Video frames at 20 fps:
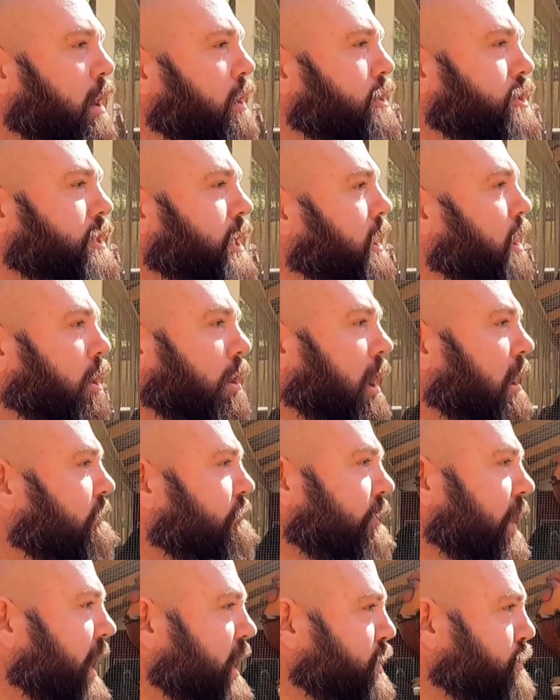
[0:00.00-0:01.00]
posted on
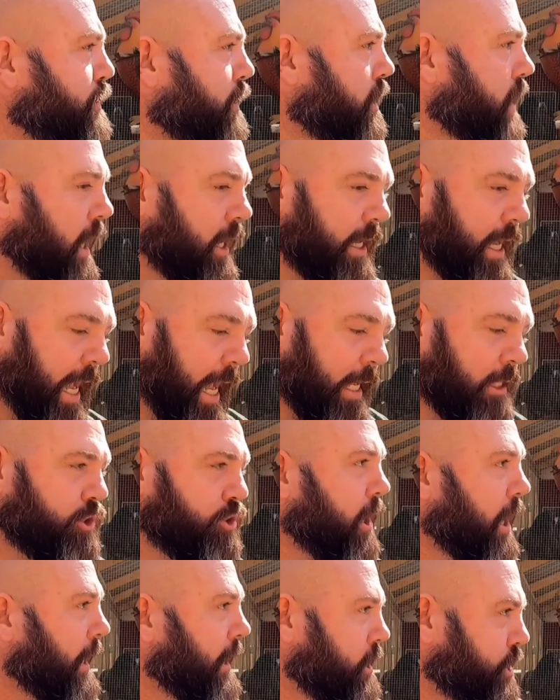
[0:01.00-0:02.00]
our Facebook a guy
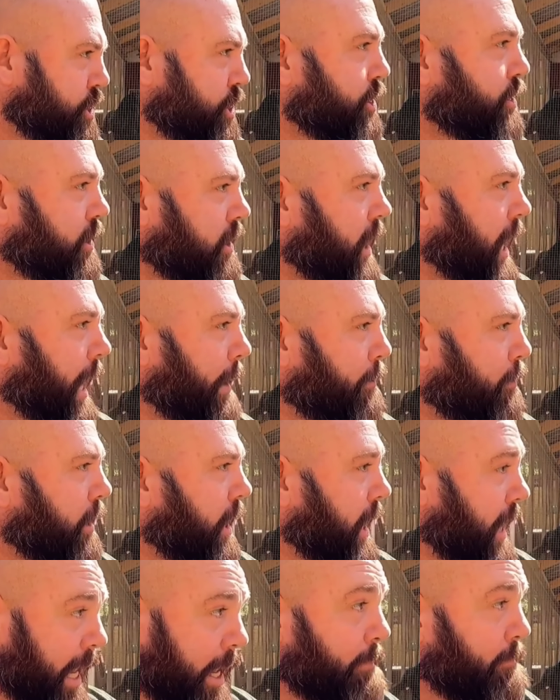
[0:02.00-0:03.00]
trying to shoot a
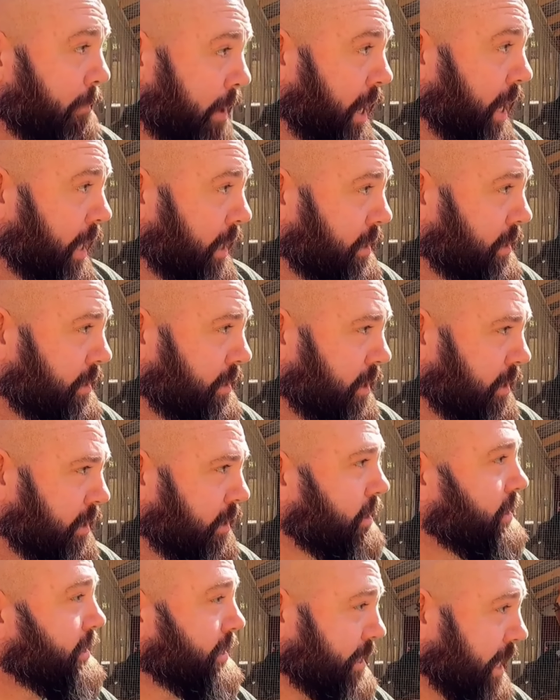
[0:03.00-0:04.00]
copperhead. He missed
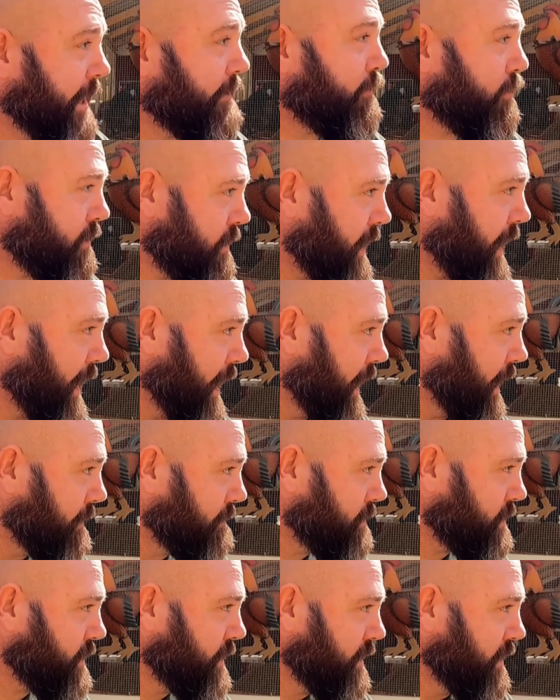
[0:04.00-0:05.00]
several
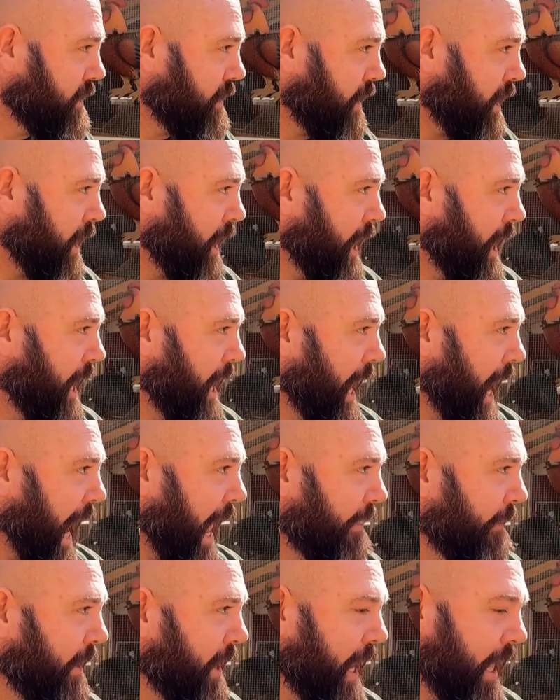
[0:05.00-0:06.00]
times.
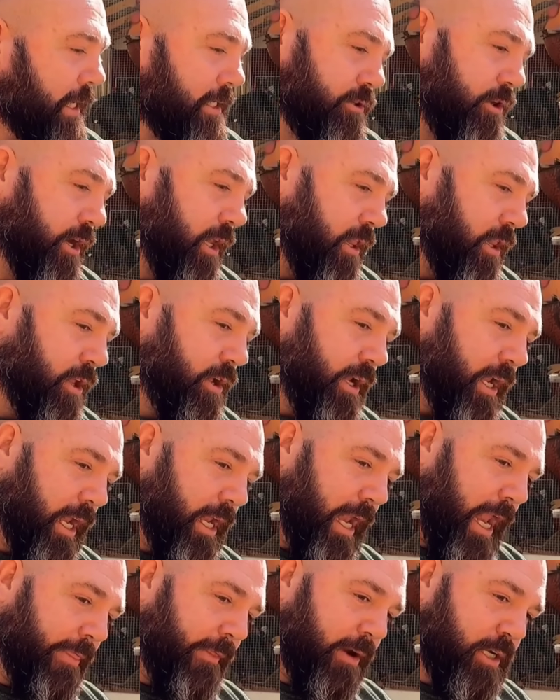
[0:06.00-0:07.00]
And then I started
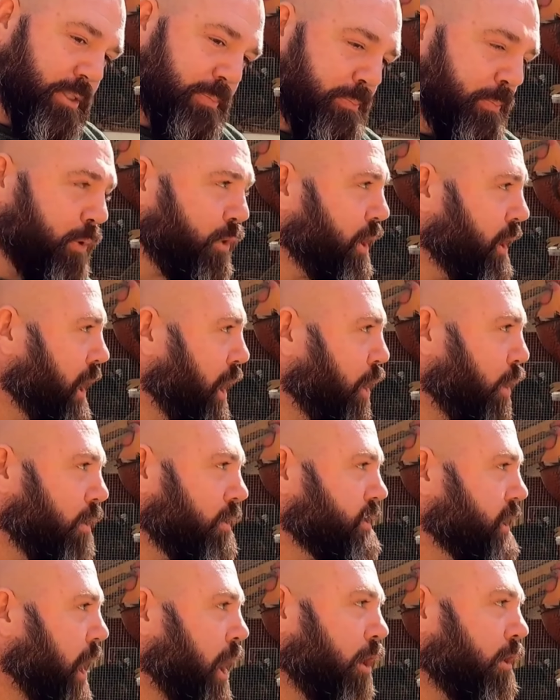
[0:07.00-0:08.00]
looking, and there's bullet
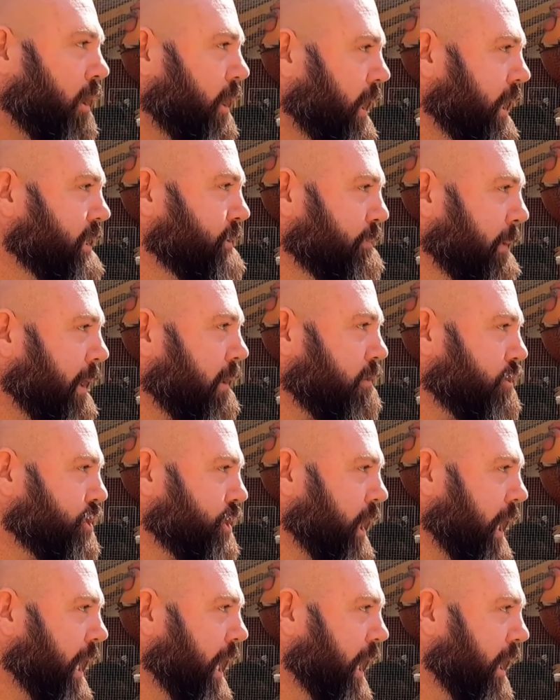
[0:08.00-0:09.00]
holes all in his metal
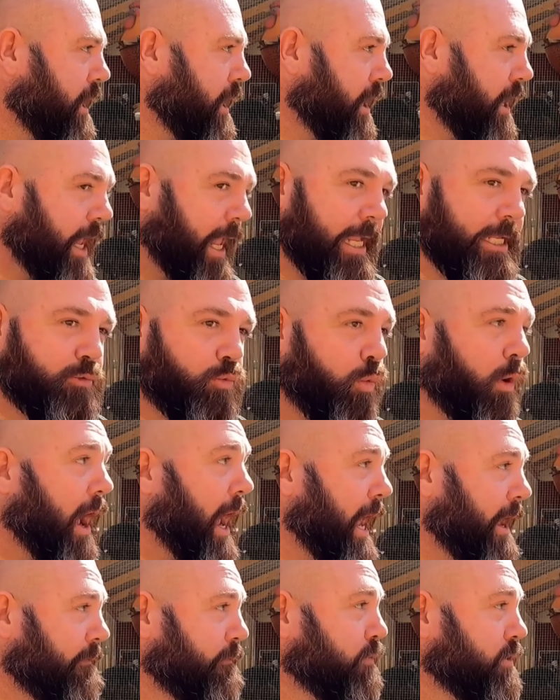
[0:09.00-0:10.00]
shed. His
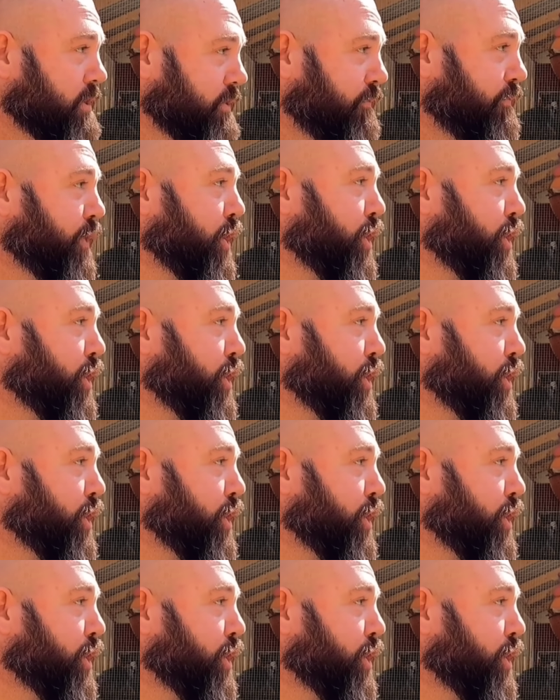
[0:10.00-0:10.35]
wife was